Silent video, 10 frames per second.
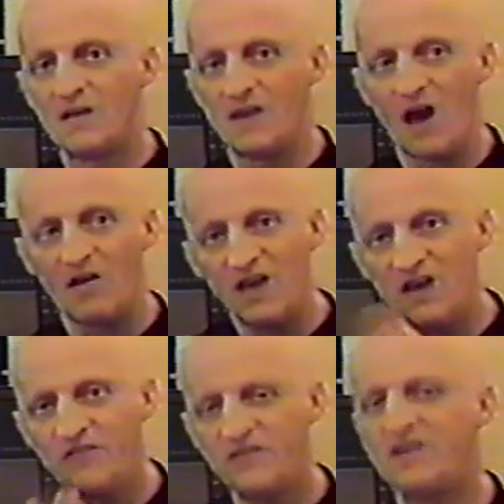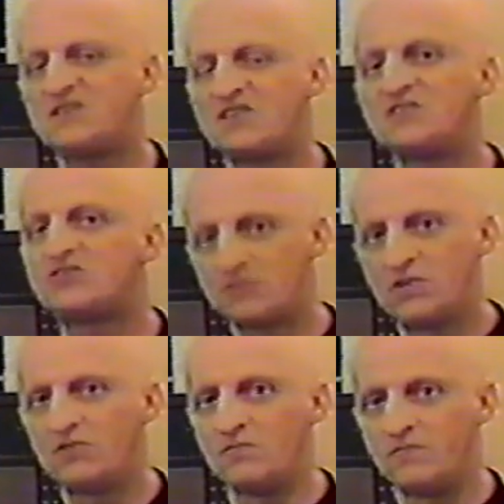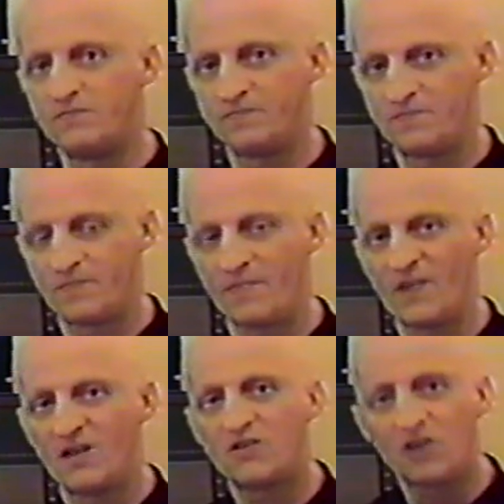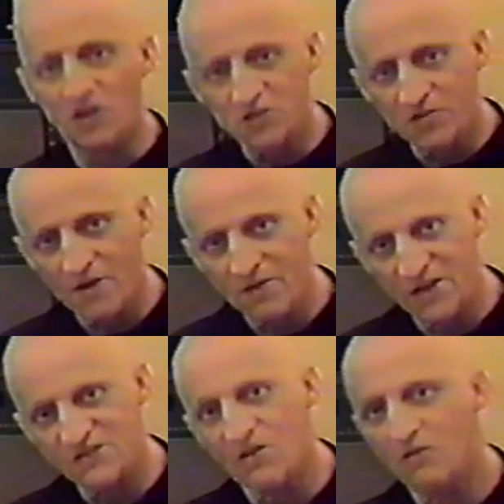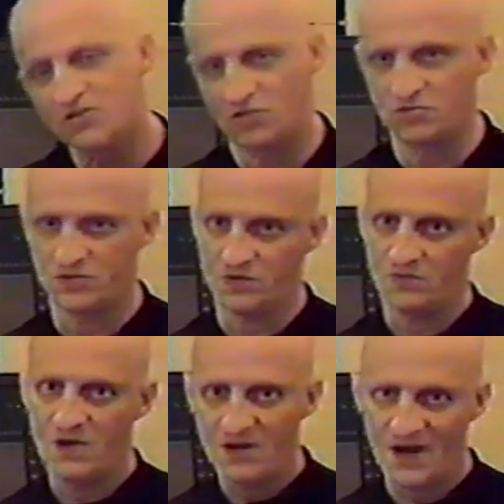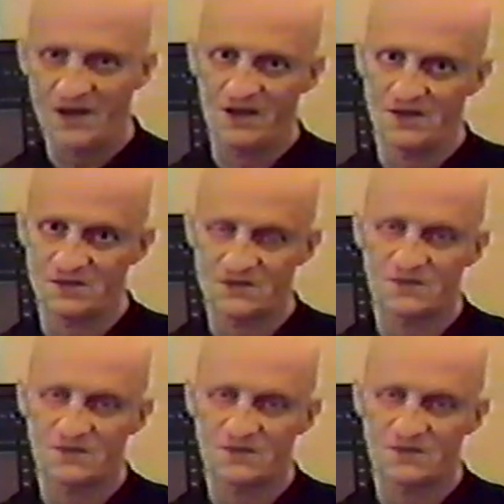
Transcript: Now, if this is true, the contrary is also true. That is,